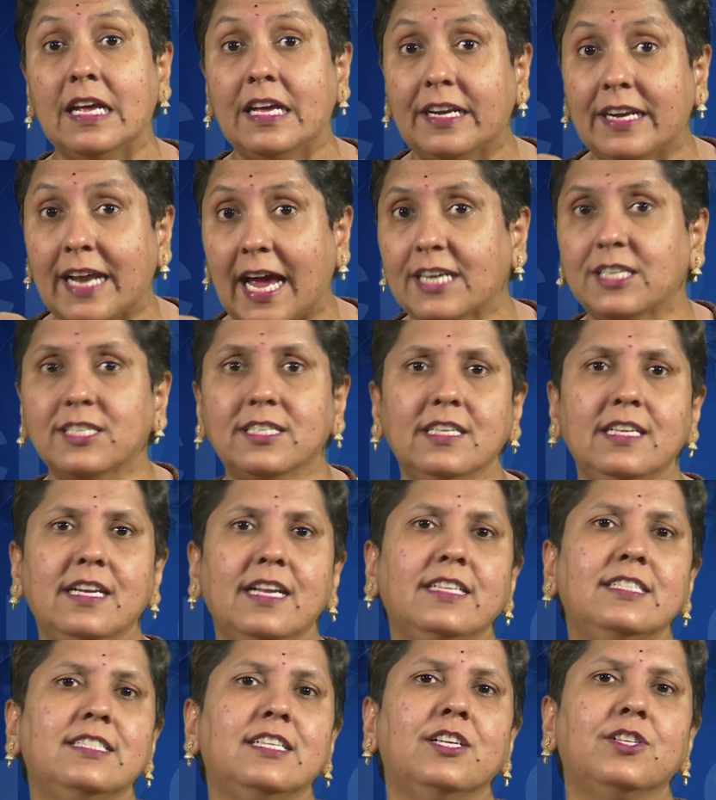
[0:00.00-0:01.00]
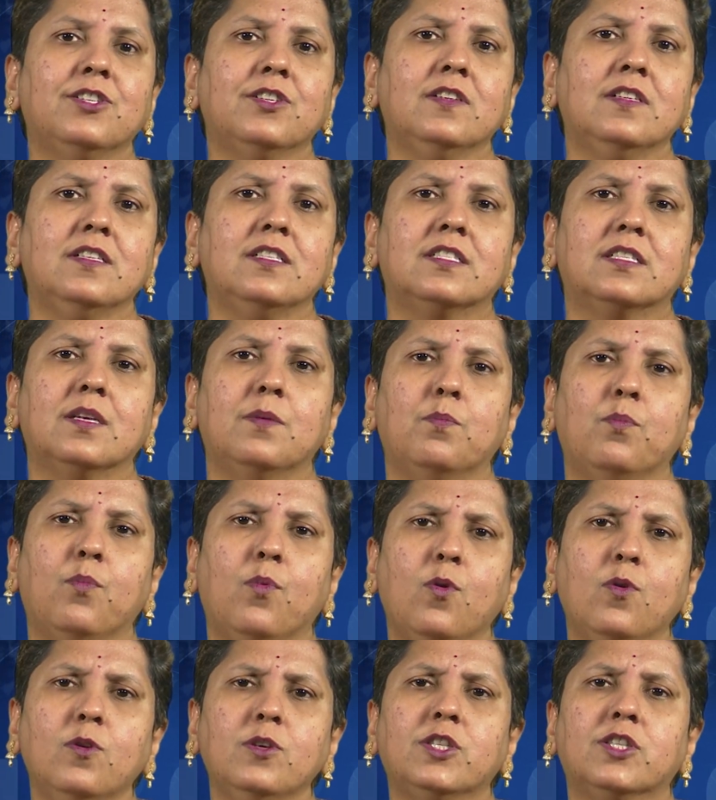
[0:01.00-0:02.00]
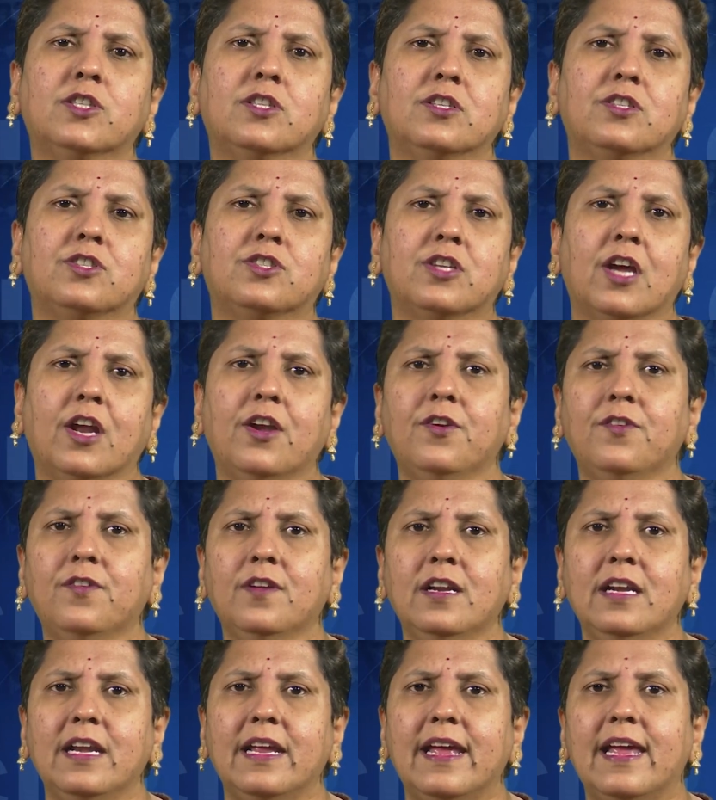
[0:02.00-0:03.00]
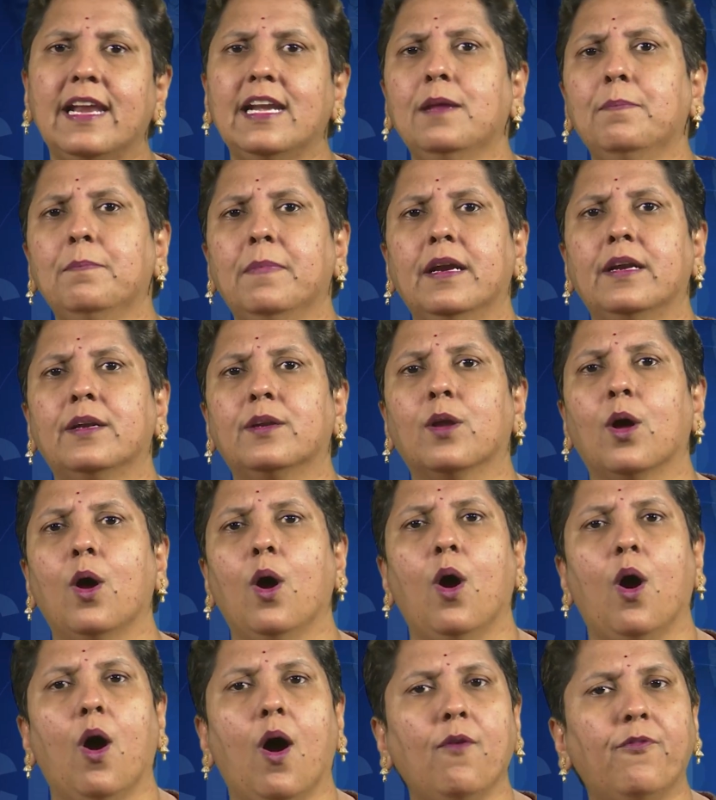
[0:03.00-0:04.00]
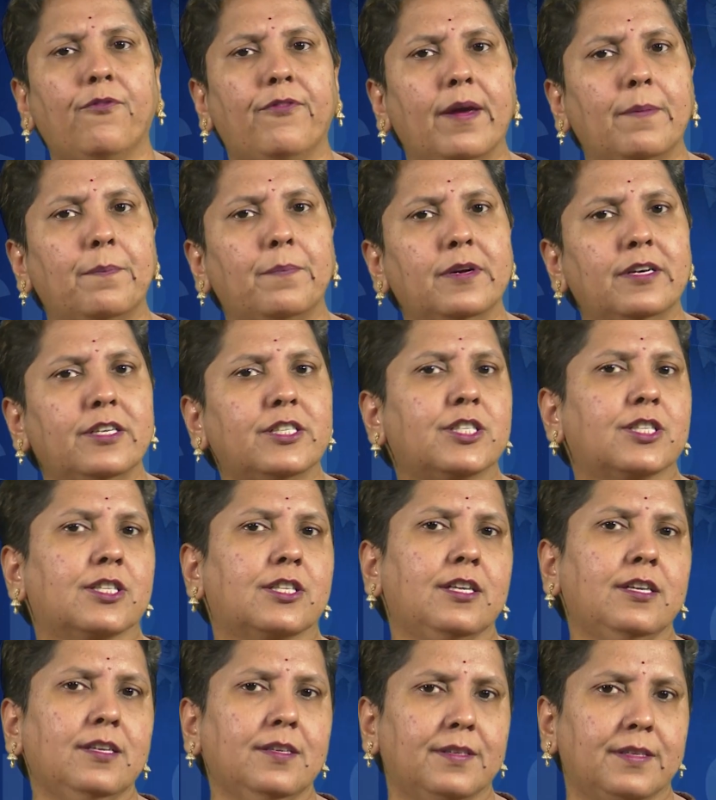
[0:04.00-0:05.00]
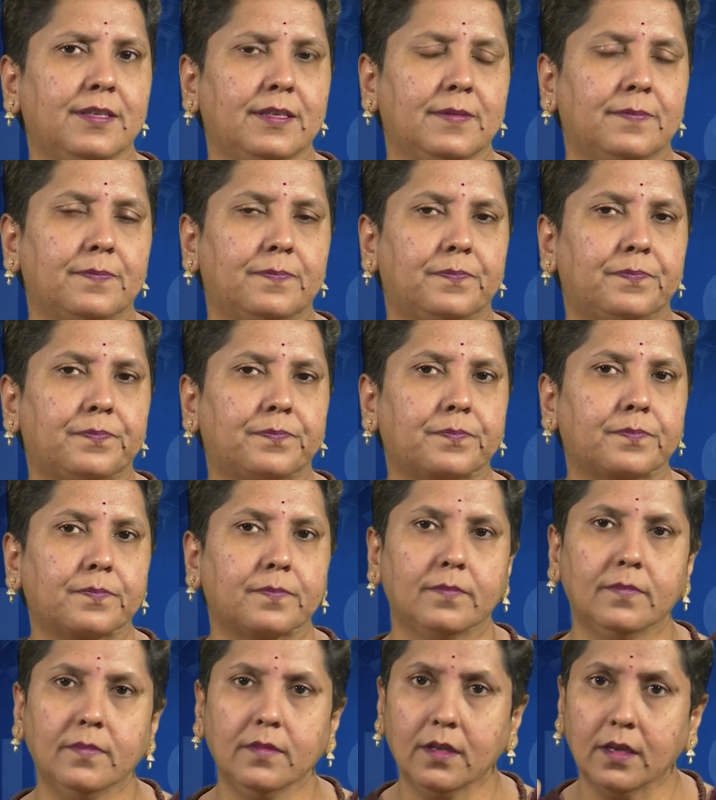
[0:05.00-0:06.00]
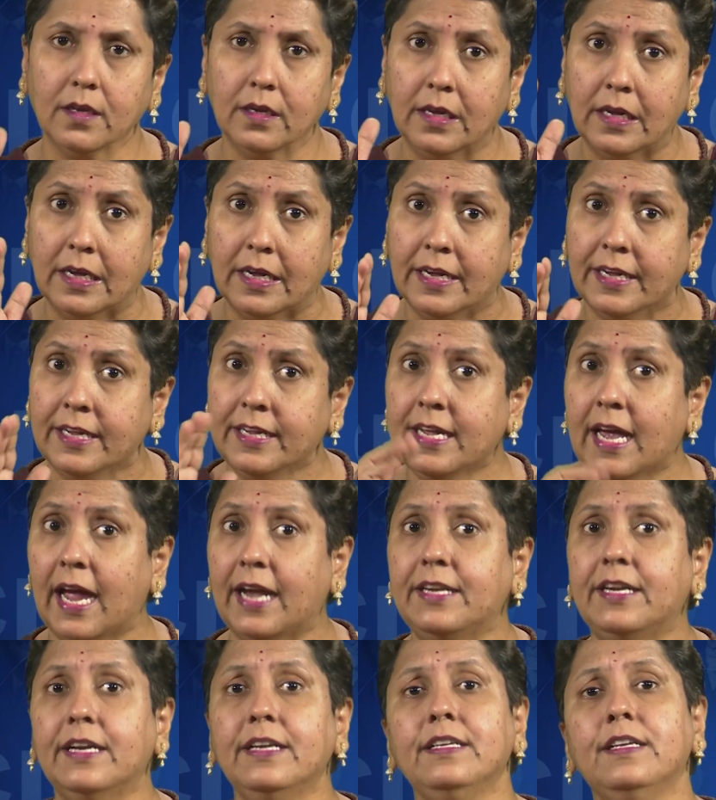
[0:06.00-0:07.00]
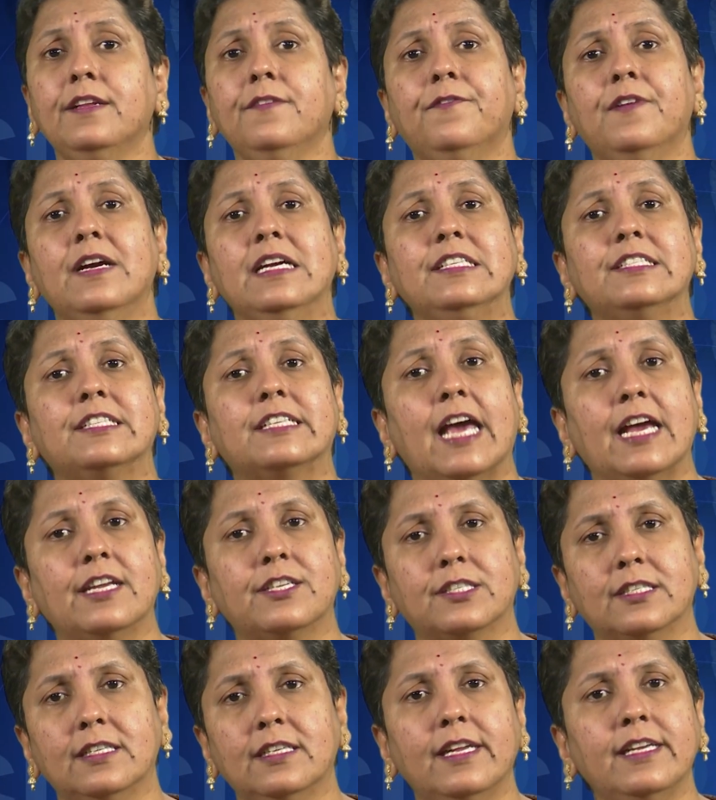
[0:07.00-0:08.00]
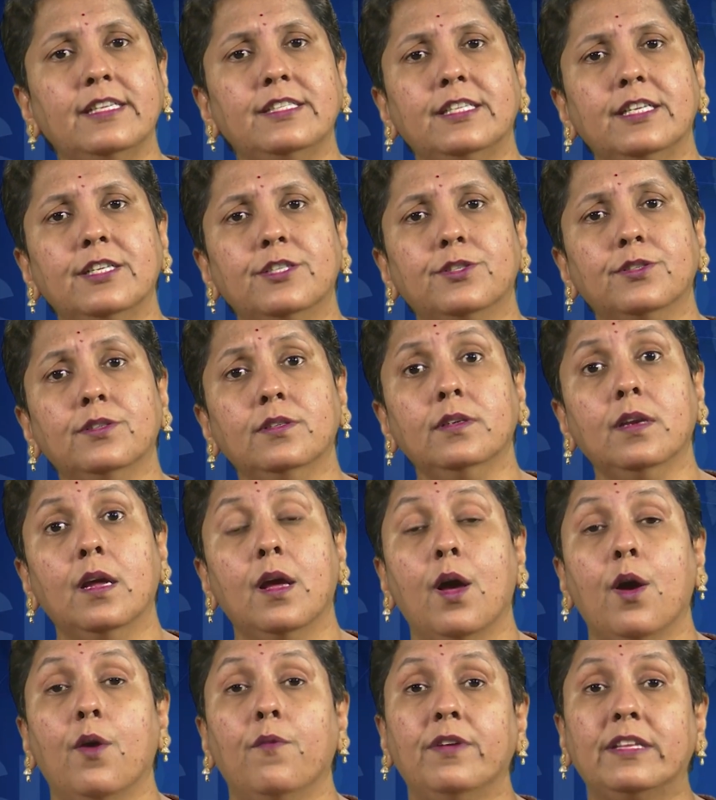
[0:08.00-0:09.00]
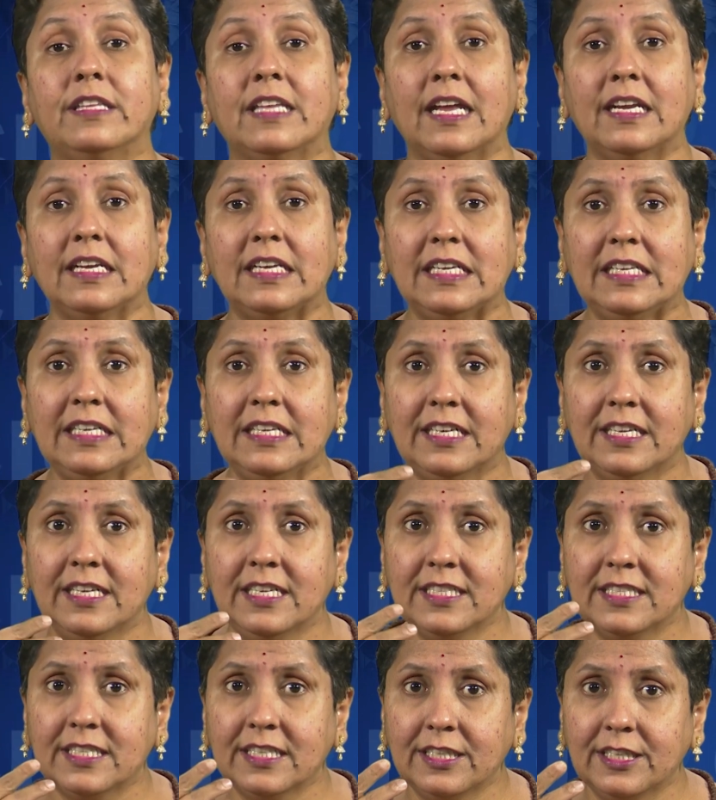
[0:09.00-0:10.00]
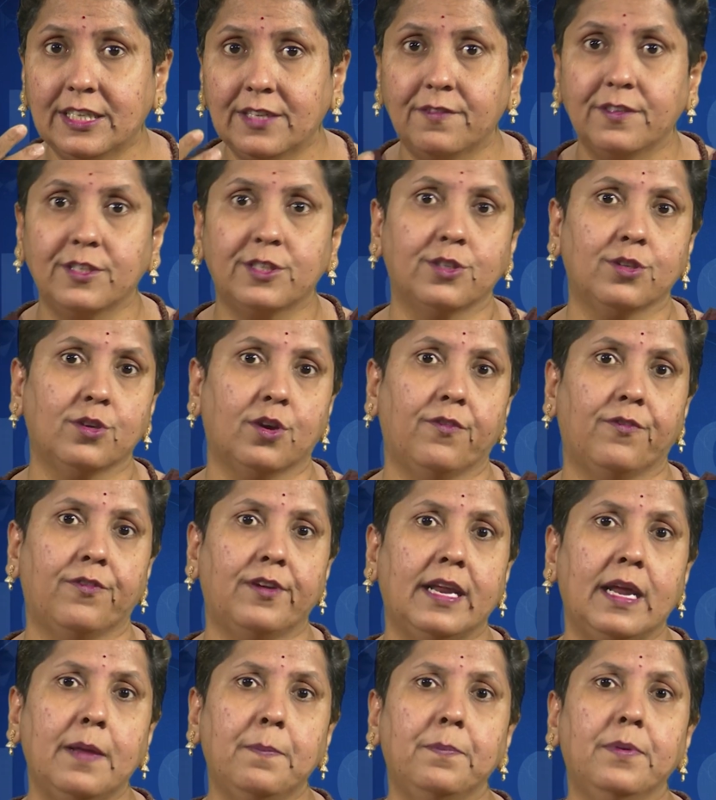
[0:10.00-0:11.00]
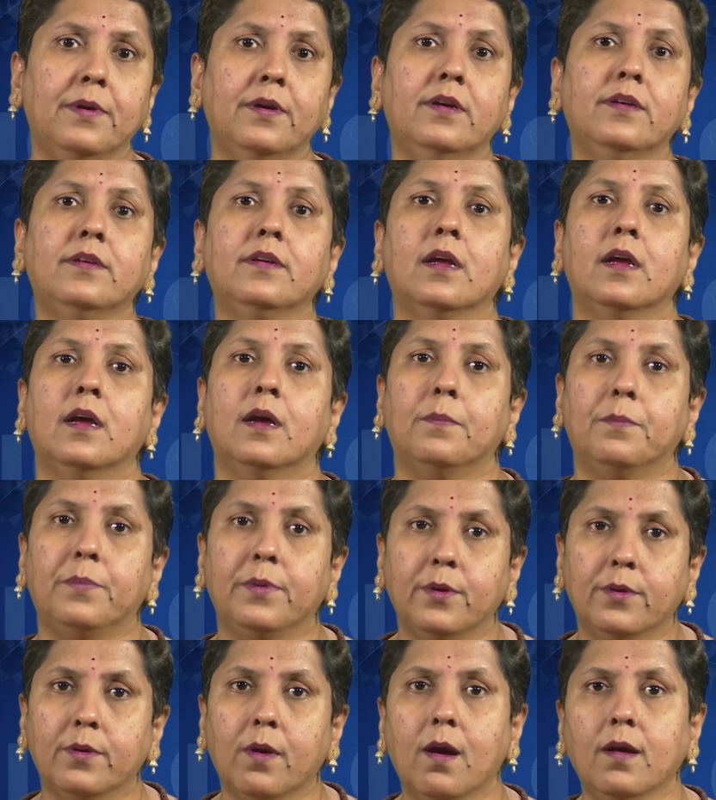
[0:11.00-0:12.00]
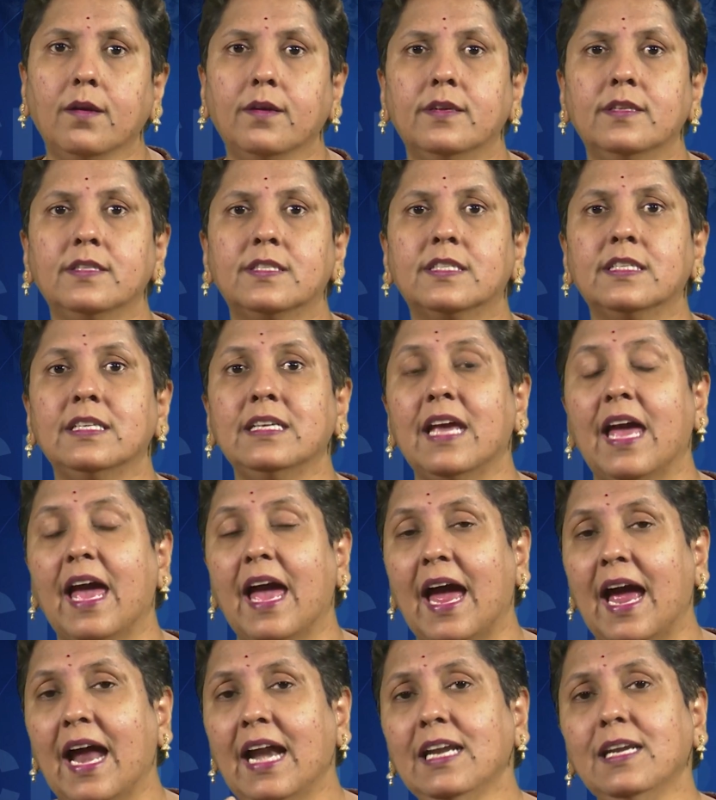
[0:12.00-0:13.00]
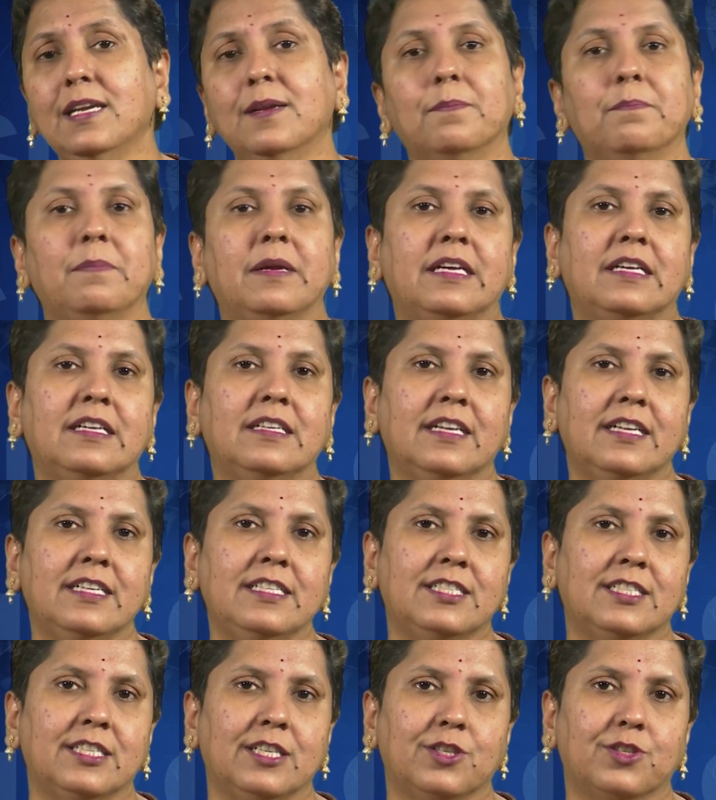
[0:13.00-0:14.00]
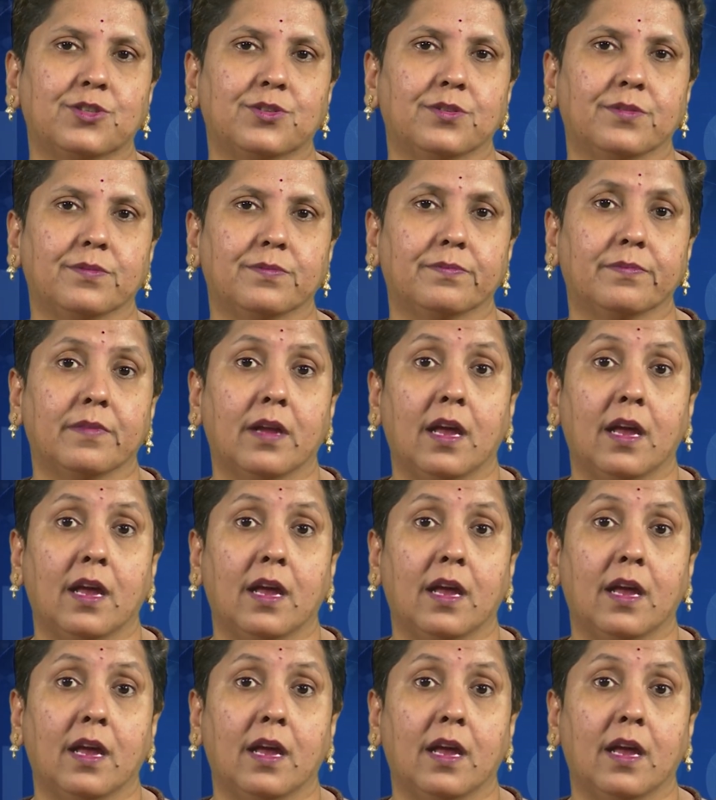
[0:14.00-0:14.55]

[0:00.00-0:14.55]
Rationalization is the most general element of Weber's theory. He identifies rationalization with an increasing division of labor, bureaucracy and mechanization.